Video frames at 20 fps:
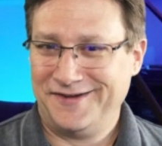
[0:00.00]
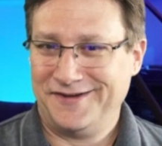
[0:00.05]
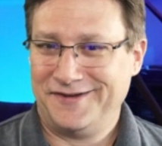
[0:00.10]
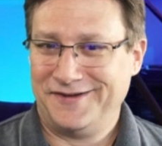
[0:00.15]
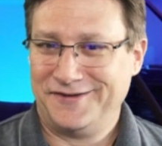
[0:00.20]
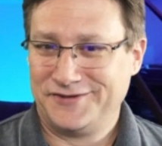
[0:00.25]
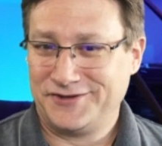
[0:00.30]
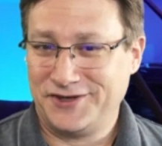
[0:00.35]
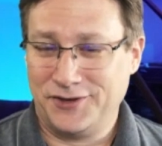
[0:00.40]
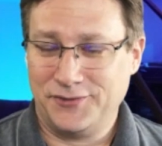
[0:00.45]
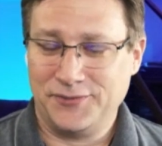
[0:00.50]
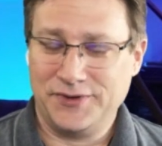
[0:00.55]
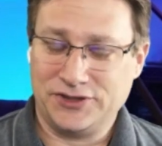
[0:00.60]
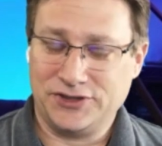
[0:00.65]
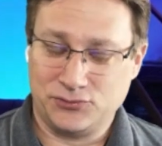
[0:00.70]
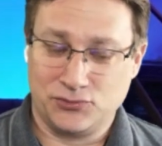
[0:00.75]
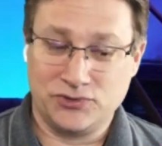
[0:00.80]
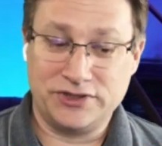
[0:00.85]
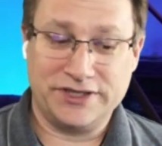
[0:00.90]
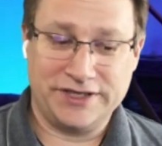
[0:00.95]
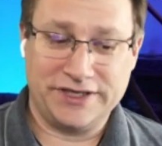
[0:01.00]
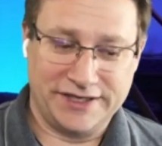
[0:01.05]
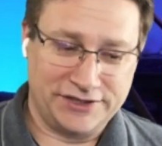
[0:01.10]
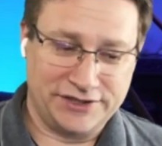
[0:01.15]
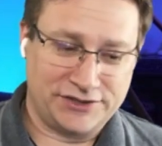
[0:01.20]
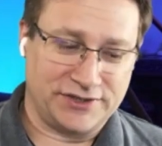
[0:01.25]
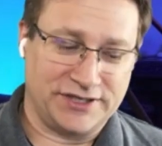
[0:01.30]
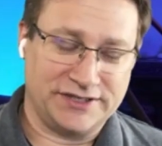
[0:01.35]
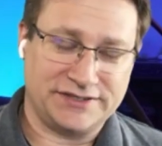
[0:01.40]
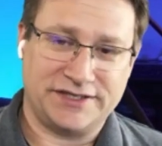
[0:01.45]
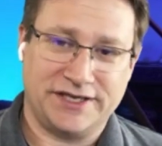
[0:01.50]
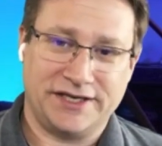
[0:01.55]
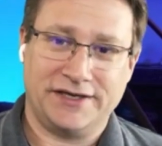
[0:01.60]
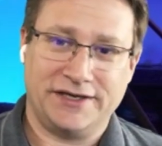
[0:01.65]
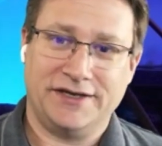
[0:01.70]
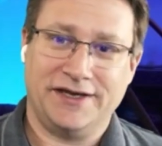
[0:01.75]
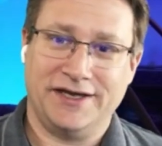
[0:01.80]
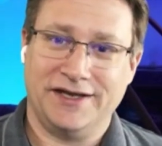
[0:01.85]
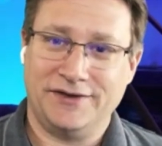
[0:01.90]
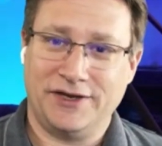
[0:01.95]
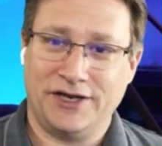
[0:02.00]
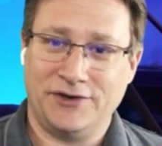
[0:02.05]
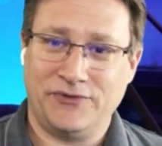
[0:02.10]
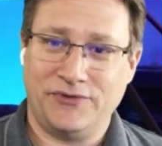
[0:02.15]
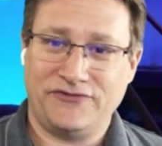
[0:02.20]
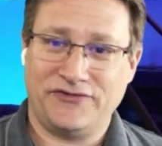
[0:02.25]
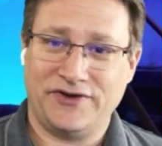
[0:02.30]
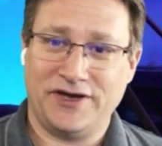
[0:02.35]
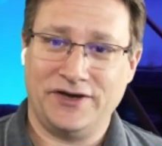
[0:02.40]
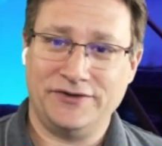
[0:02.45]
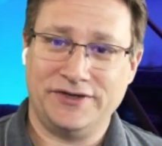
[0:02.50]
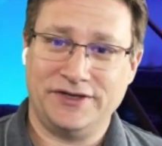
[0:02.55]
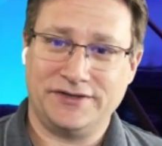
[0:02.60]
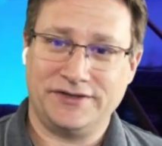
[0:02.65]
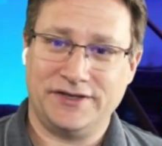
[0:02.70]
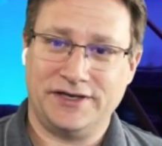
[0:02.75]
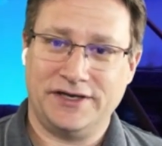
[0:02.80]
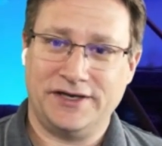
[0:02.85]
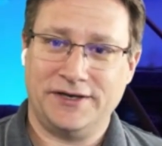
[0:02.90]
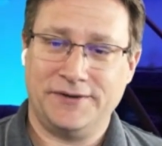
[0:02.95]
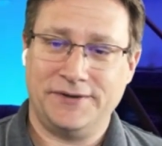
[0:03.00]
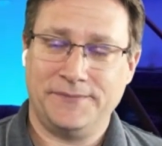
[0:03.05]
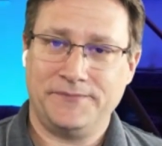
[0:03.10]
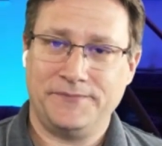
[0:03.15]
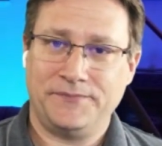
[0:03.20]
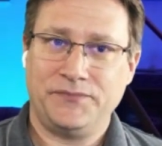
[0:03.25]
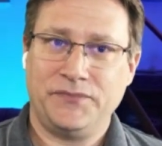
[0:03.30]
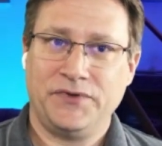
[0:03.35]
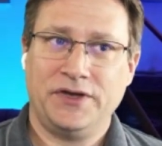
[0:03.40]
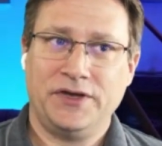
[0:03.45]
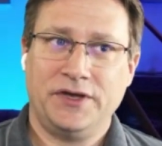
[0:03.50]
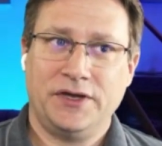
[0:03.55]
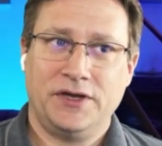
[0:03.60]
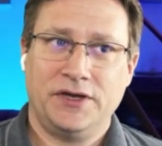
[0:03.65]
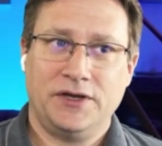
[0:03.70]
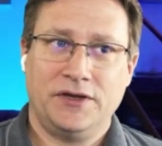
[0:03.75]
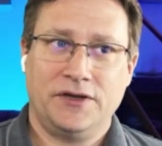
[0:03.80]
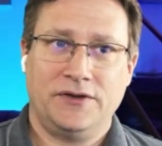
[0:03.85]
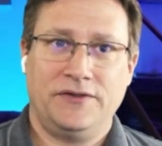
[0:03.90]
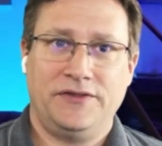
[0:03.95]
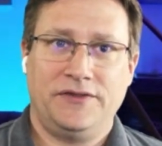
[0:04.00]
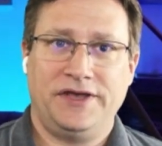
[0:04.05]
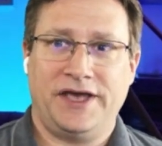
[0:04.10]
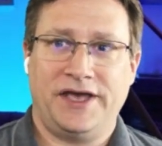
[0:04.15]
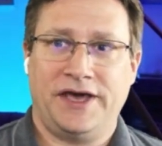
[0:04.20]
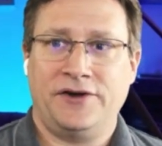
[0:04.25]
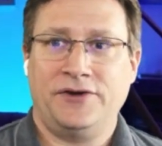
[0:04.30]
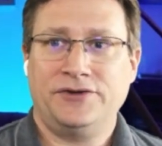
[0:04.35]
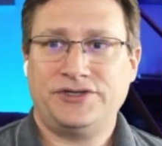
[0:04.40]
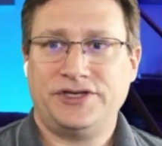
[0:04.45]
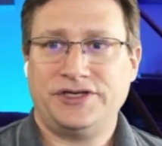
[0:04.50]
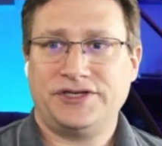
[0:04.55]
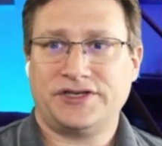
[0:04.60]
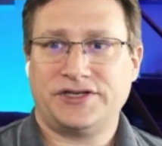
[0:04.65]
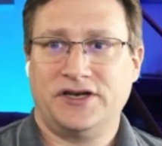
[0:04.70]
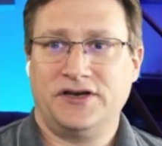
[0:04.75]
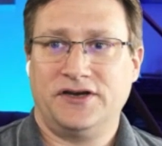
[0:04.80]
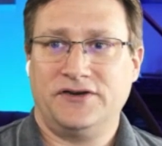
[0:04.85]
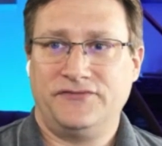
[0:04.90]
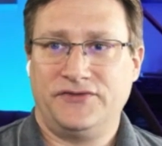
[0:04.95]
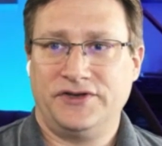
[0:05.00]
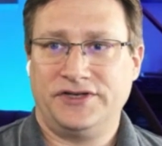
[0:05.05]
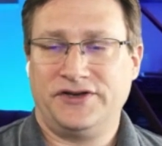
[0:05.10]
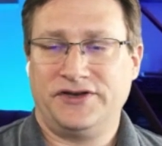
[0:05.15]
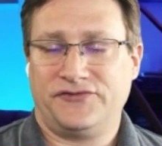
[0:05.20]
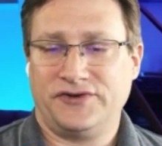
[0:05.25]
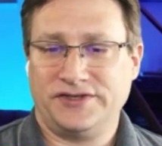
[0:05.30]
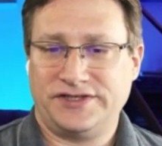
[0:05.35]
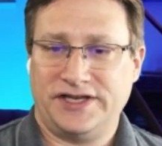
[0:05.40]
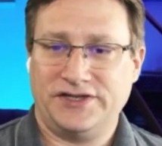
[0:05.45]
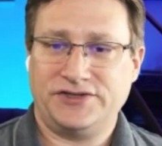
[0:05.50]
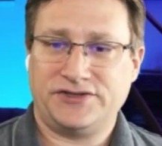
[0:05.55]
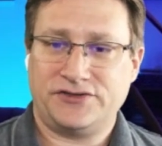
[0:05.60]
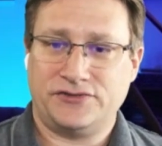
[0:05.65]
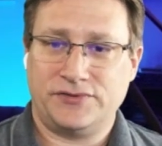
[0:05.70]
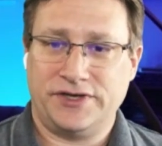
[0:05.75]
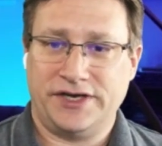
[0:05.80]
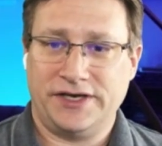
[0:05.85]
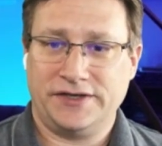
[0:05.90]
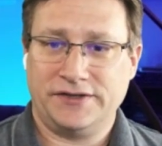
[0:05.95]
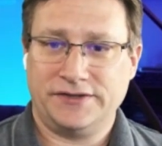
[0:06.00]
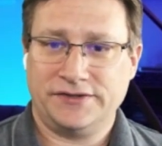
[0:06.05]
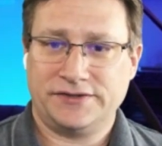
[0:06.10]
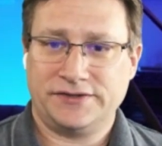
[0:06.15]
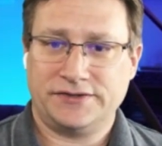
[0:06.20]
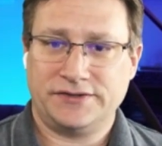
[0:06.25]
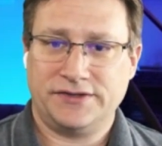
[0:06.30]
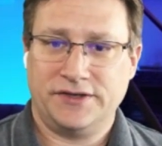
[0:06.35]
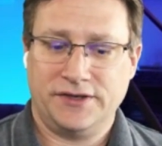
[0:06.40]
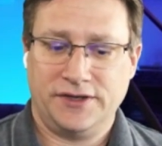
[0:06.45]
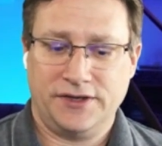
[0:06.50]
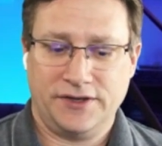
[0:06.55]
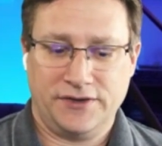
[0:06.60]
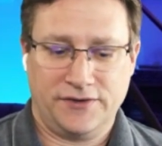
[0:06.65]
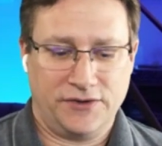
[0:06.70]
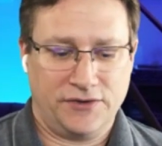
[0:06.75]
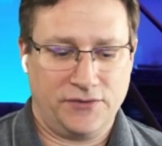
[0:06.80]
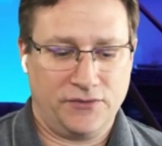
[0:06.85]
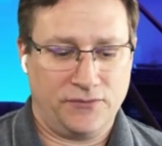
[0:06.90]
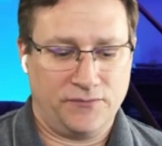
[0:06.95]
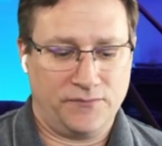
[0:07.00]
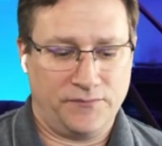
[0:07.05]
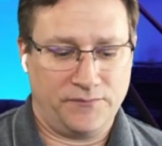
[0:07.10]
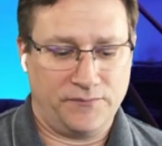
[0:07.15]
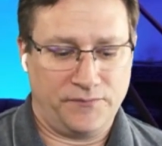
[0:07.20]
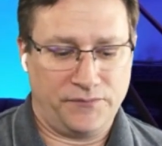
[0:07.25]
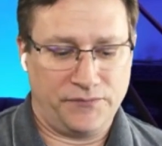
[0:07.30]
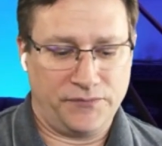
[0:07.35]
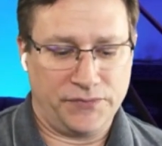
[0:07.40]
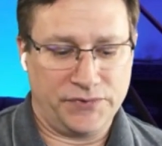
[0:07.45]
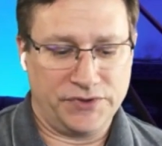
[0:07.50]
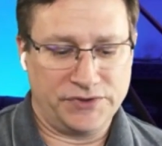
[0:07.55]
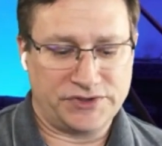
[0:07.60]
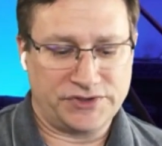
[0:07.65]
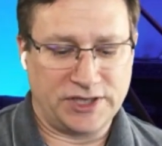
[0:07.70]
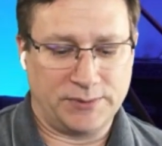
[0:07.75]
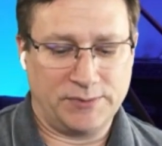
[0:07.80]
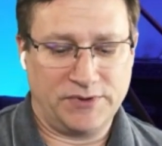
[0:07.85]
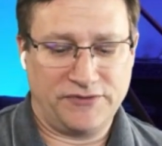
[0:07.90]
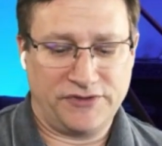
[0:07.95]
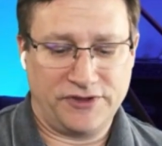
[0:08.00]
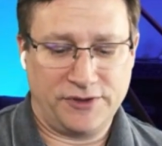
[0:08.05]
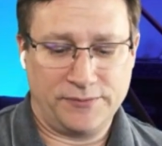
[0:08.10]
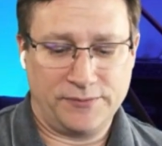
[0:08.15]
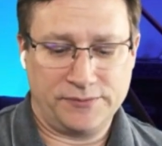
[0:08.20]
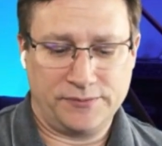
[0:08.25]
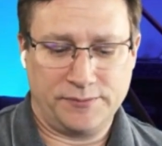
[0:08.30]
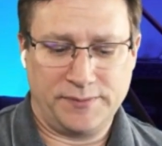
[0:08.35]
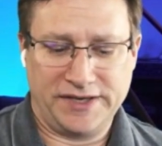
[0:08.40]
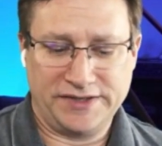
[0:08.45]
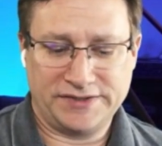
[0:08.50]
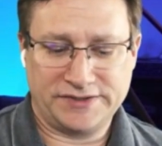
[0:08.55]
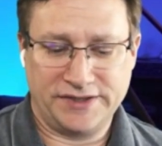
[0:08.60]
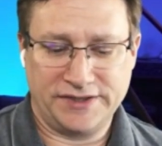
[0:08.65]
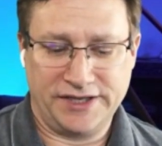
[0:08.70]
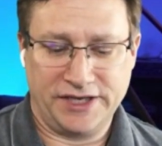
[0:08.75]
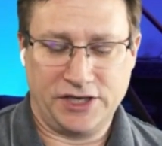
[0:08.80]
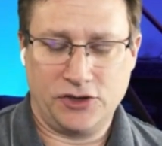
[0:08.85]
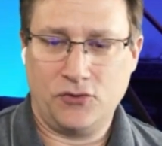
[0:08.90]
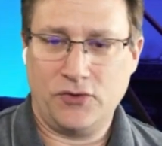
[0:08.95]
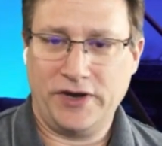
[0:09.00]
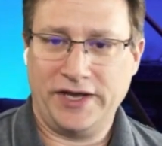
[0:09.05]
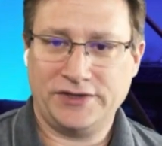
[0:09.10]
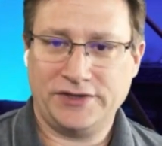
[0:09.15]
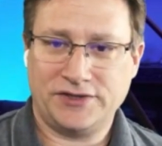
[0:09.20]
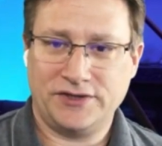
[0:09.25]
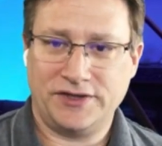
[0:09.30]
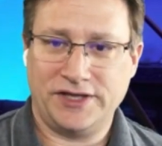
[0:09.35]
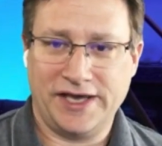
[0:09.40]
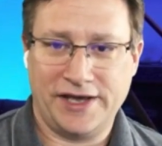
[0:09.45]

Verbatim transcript: so it's really interesting and then we found that um, the energies of the different tensor rings, some of them basically equate to the